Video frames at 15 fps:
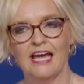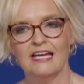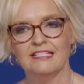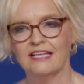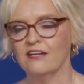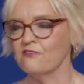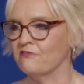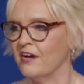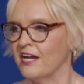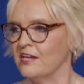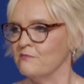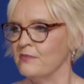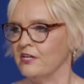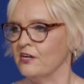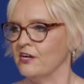
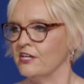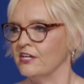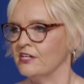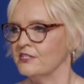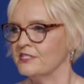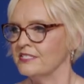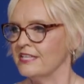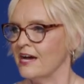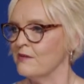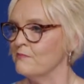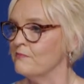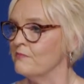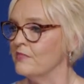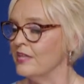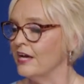identifying barriers
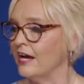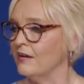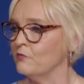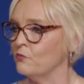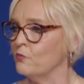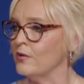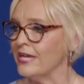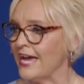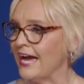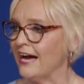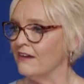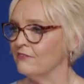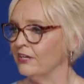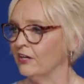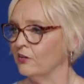that we
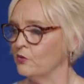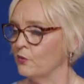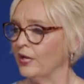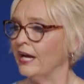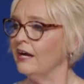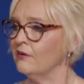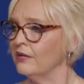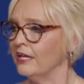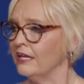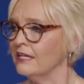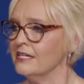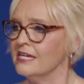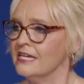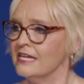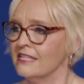have in our own county